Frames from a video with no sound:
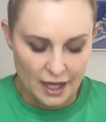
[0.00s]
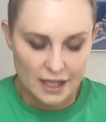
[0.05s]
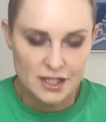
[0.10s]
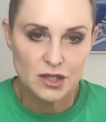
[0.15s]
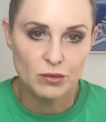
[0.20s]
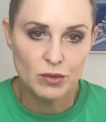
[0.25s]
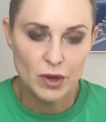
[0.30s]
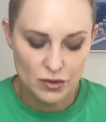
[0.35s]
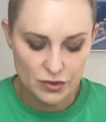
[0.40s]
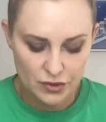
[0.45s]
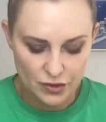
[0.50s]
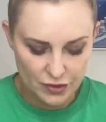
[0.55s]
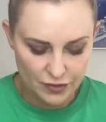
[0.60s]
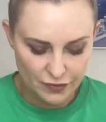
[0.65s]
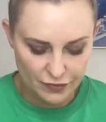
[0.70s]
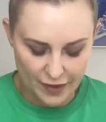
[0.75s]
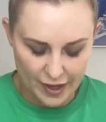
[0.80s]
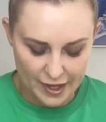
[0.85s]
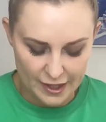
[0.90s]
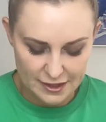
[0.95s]
As a
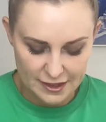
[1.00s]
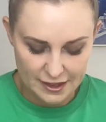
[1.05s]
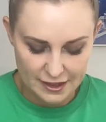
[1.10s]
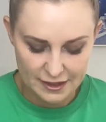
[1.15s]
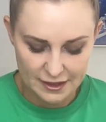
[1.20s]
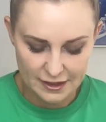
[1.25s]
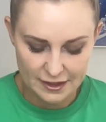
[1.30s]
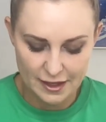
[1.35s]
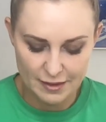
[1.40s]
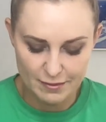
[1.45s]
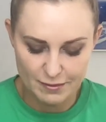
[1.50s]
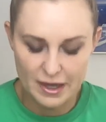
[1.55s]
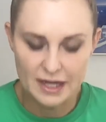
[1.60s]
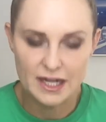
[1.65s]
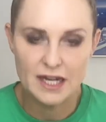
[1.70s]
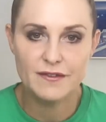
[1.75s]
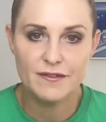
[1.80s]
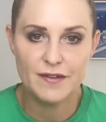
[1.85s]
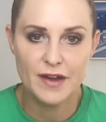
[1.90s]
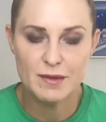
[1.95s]
well-known fact that
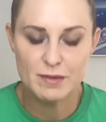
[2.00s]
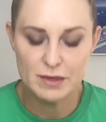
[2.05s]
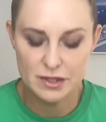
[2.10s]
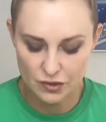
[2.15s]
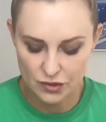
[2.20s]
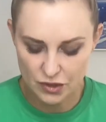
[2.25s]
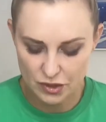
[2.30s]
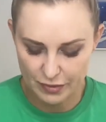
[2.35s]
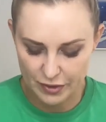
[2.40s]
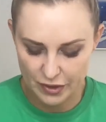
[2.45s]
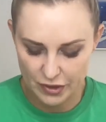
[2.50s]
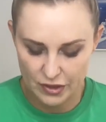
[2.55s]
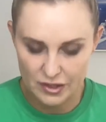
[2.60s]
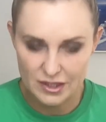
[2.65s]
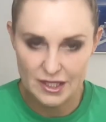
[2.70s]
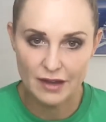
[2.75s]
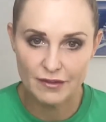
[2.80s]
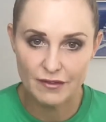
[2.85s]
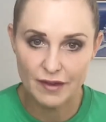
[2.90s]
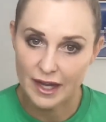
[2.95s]
many famous
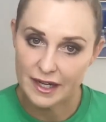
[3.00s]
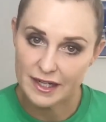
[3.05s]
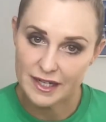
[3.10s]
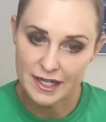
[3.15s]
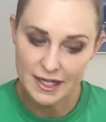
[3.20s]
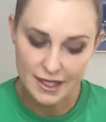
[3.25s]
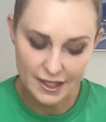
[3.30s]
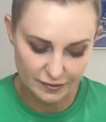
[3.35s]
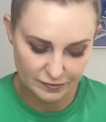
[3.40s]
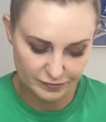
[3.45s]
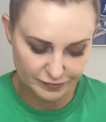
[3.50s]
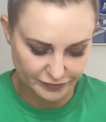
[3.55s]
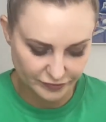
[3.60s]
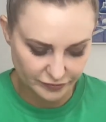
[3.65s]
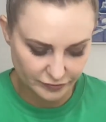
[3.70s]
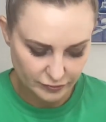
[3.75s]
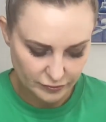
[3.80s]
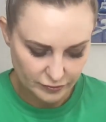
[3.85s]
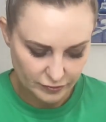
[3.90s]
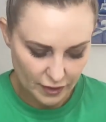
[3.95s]
entrepreneurs have ADD.
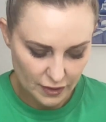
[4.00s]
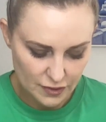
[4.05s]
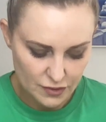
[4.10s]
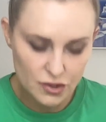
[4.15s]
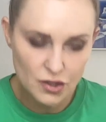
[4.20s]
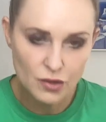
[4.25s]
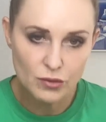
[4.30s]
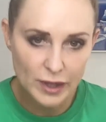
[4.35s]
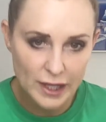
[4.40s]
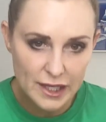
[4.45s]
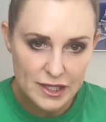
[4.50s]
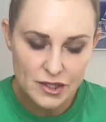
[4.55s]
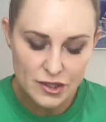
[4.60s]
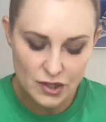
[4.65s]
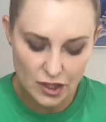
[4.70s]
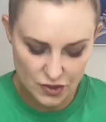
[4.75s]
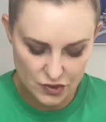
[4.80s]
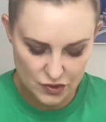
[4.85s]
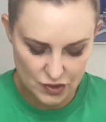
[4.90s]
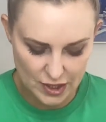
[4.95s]
So the
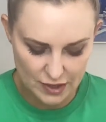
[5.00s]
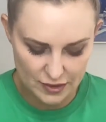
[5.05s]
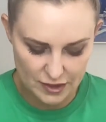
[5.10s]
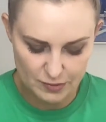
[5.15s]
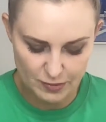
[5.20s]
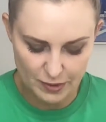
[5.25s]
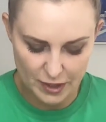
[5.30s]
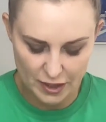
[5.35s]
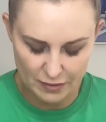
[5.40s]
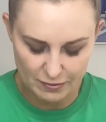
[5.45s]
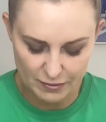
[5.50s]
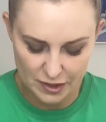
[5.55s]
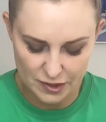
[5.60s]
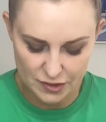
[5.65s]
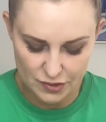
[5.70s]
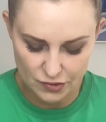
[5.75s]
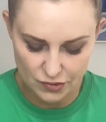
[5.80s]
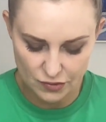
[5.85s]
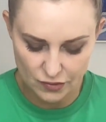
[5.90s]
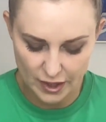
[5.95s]
reason I share this part of my
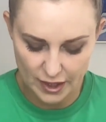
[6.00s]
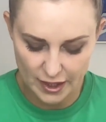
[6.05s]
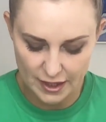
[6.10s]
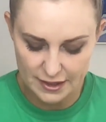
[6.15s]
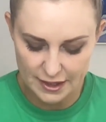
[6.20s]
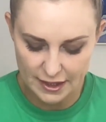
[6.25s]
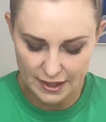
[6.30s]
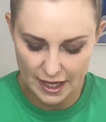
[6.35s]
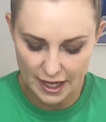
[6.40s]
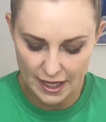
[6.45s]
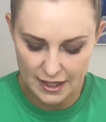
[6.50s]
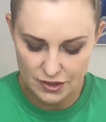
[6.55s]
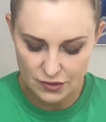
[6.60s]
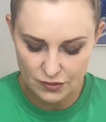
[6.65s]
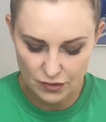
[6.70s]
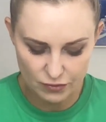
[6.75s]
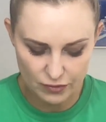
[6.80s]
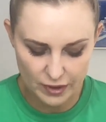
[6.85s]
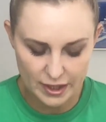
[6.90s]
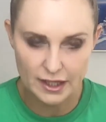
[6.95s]
story is that
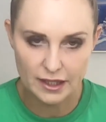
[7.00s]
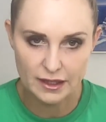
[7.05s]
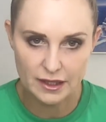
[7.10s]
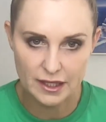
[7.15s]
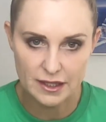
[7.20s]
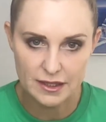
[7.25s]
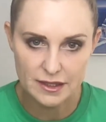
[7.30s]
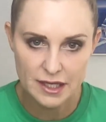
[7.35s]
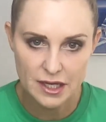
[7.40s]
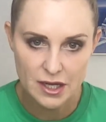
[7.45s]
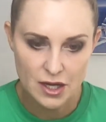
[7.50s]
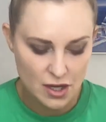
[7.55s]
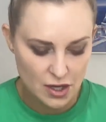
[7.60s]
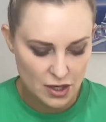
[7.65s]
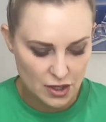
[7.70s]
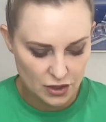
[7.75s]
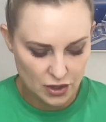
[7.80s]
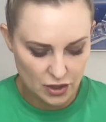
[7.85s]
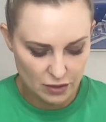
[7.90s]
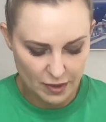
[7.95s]
as you are reading this,
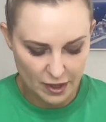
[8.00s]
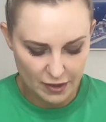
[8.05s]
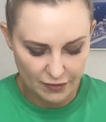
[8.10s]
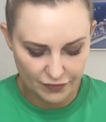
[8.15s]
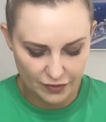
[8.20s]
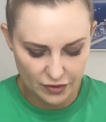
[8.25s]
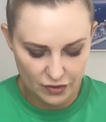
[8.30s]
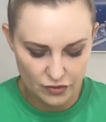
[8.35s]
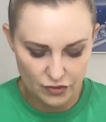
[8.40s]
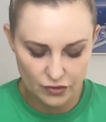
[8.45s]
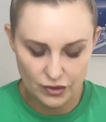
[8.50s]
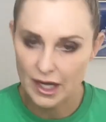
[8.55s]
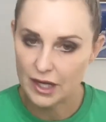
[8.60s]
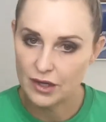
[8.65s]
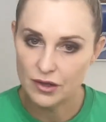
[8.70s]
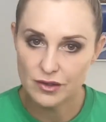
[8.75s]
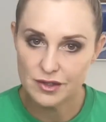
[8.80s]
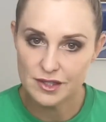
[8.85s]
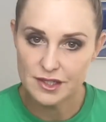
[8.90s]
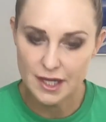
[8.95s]
you may feel you
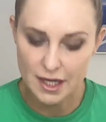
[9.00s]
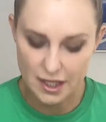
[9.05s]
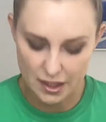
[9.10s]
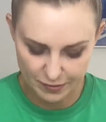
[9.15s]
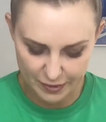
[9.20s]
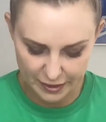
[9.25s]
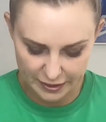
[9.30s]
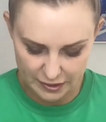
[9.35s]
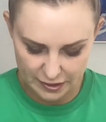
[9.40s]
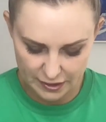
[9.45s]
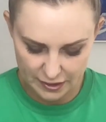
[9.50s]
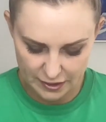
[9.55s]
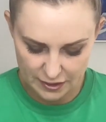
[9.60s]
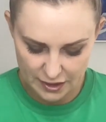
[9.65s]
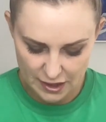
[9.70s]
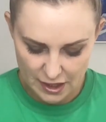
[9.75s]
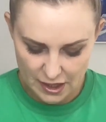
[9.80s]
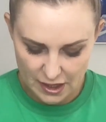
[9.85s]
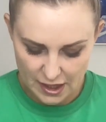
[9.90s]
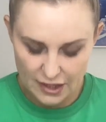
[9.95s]
cannot start a
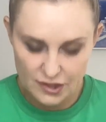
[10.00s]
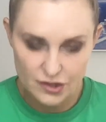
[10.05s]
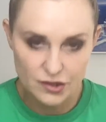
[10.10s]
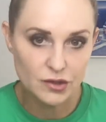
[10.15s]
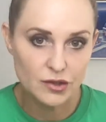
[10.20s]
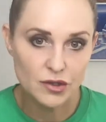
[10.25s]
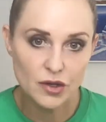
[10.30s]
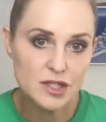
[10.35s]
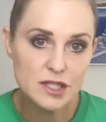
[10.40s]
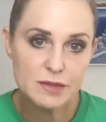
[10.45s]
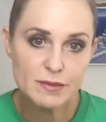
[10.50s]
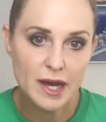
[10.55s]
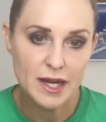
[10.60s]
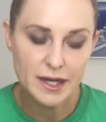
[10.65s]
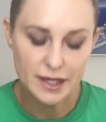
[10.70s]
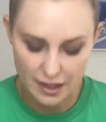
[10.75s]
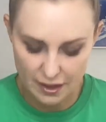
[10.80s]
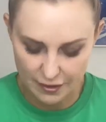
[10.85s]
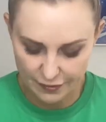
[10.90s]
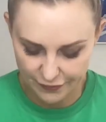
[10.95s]
business as you're not
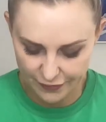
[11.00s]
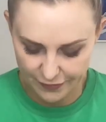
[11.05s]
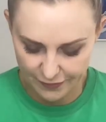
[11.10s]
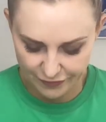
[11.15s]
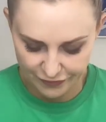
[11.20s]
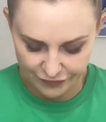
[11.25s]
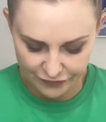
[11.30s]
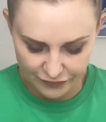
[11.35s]
smart enough,